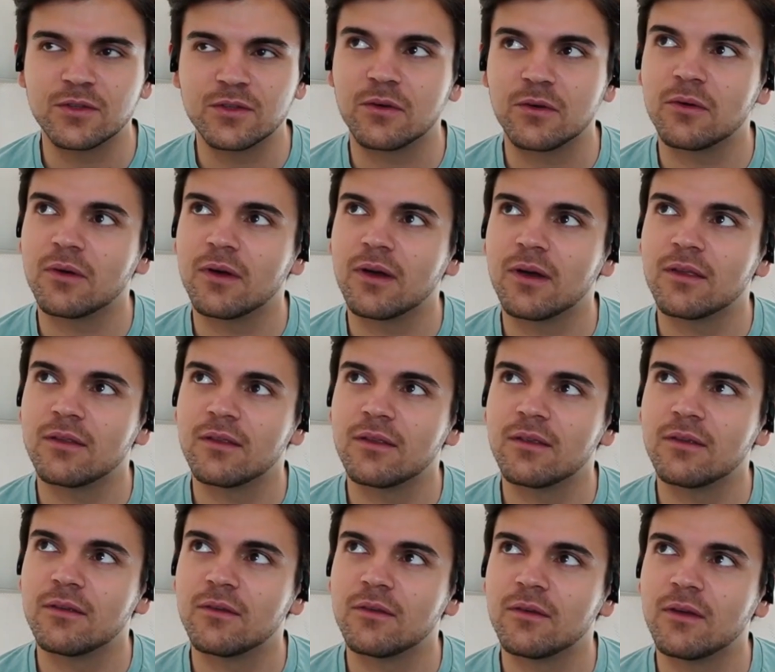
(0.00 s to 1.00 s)
So
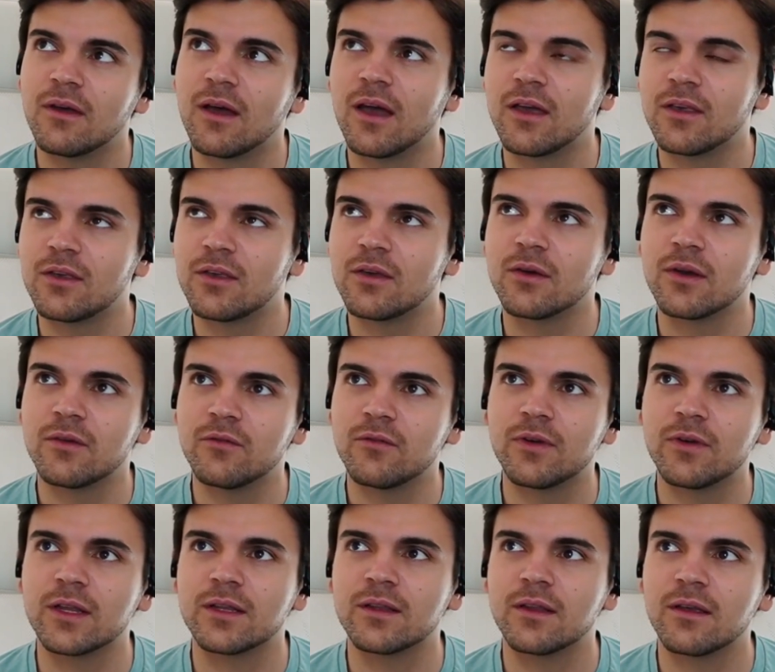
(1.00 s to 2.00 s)
I hear
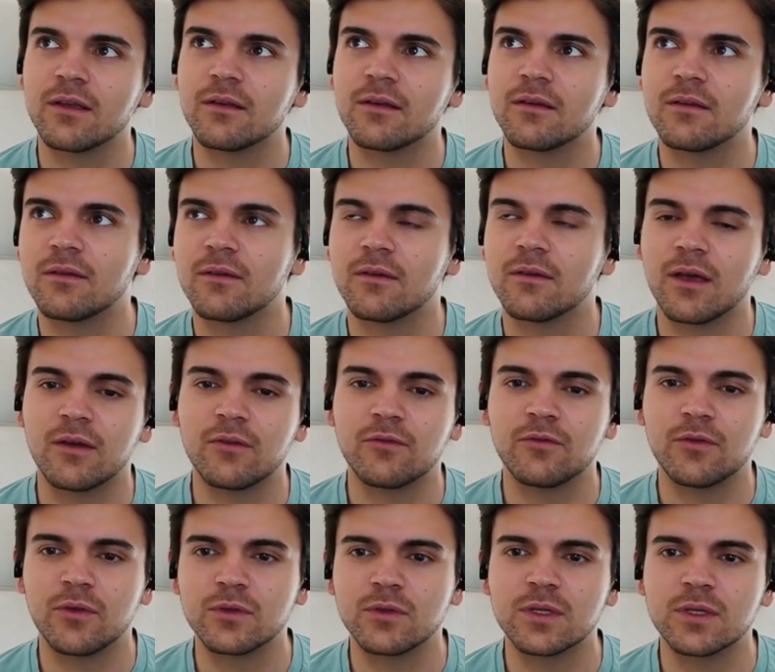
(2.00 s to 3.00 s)
conflicting kind of
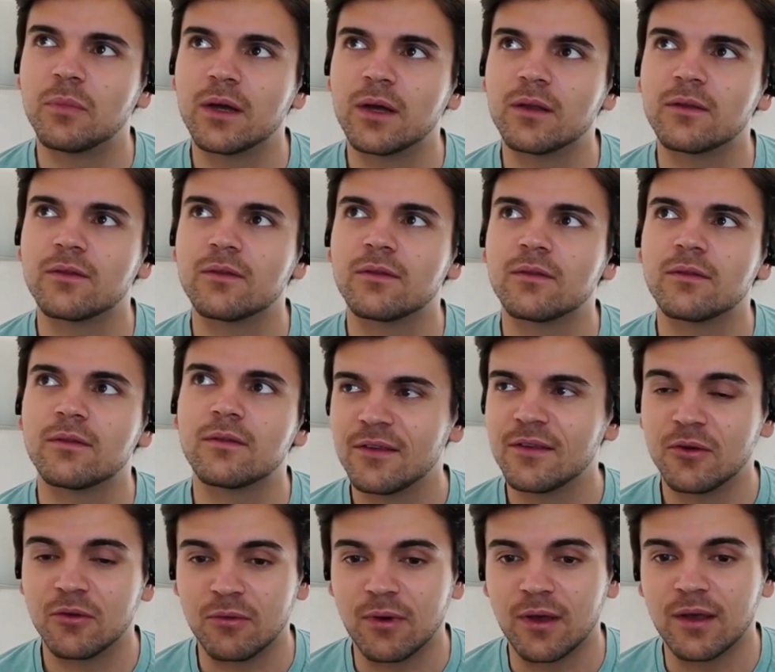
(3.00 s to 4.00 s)
views, but
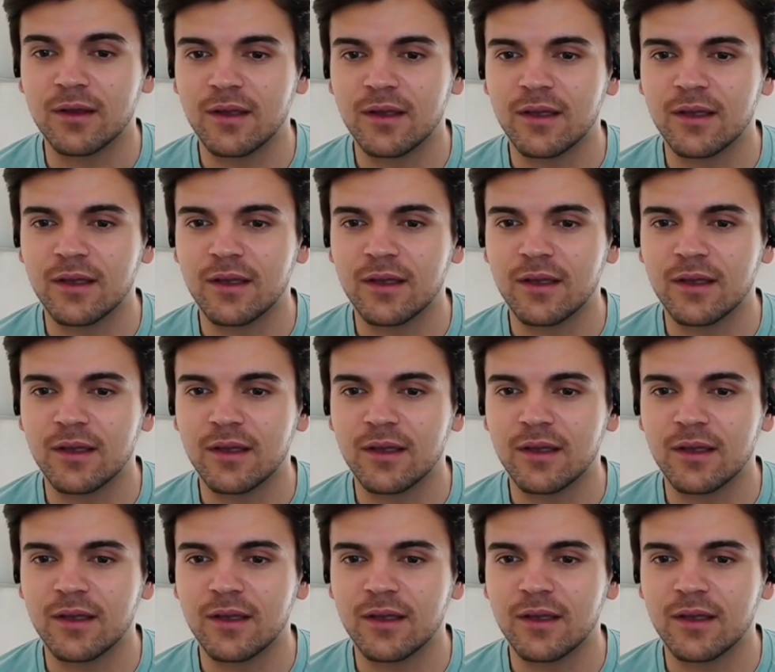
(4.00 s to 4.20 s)
you're right.